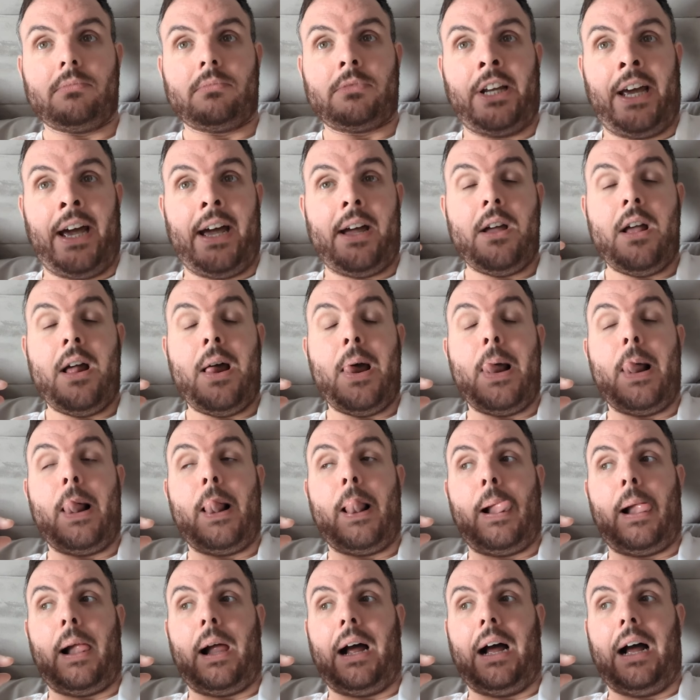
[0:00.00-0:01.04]
yeah.
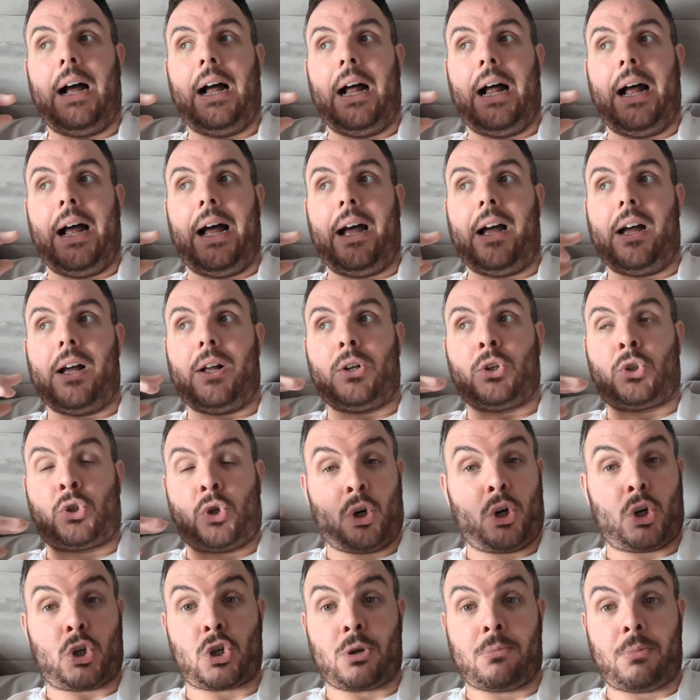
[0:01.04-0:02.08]

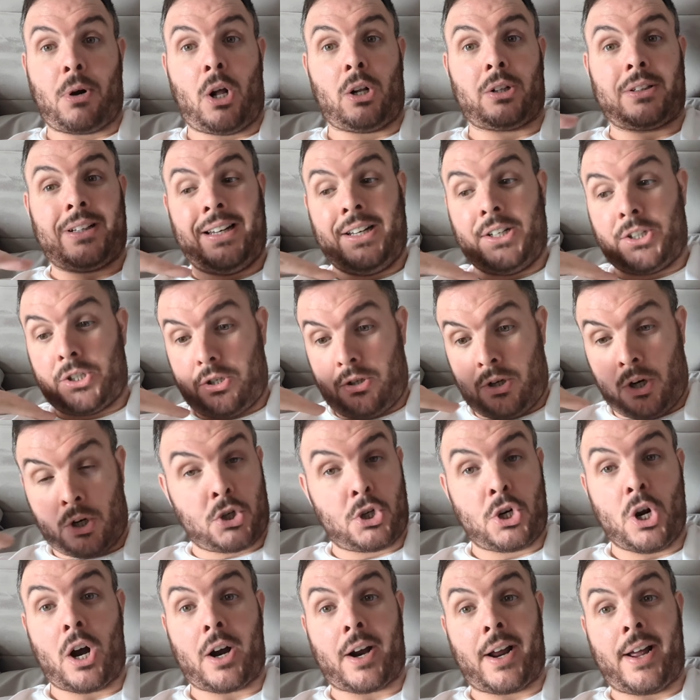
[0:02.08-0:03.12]
During the summer holidays,
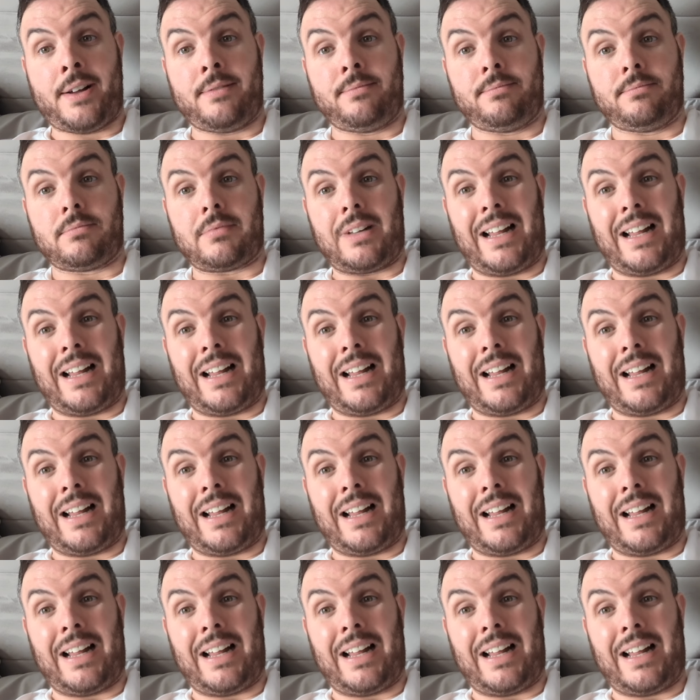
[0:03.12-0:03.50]
you're it.